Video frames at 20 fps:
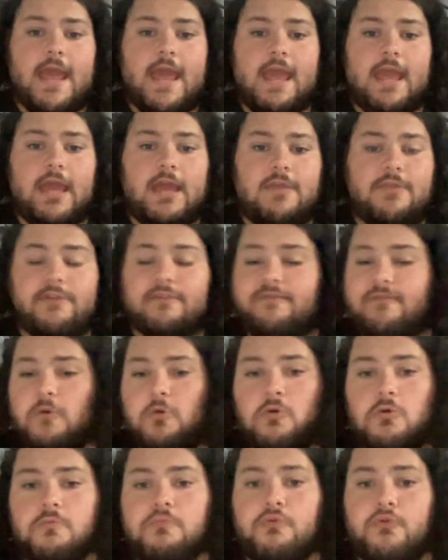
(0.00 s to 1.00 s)
and they're
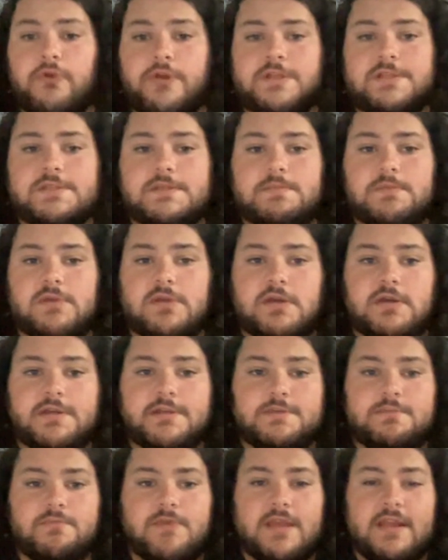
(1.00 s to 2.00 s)
focal points
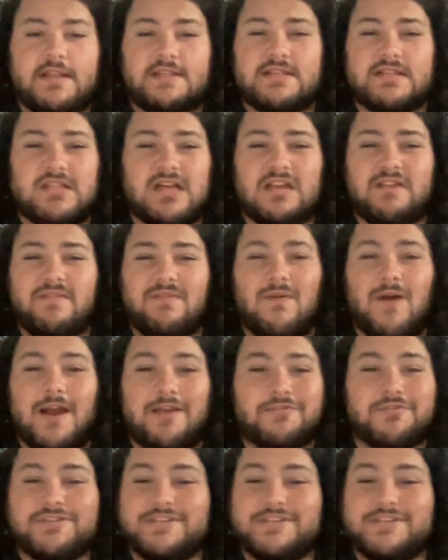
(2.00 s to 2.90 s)
because Pitt has a lot of wide